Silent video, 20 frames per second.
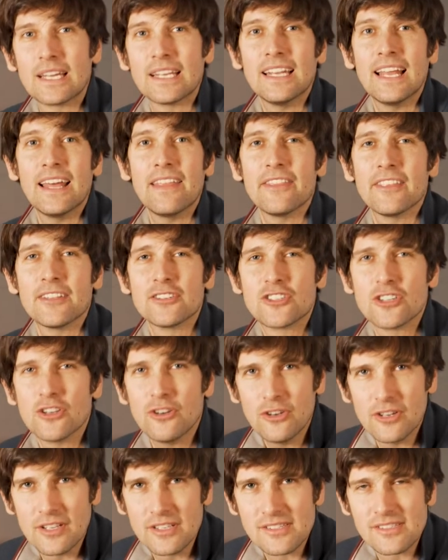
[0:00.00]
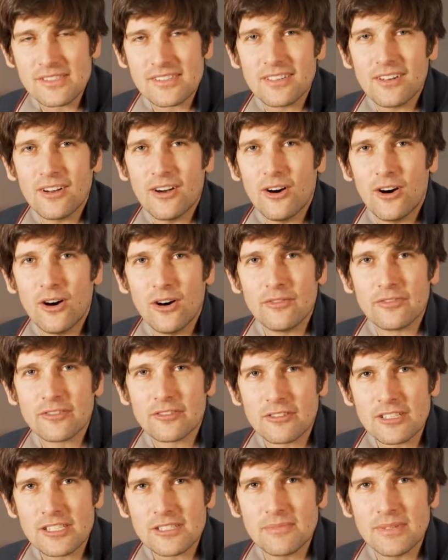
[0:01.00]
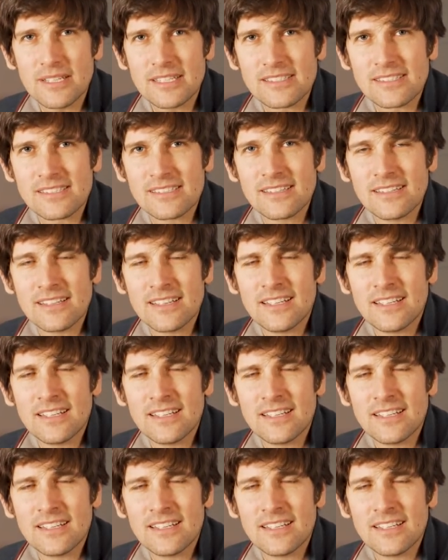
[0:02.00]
can let the joys of Christmas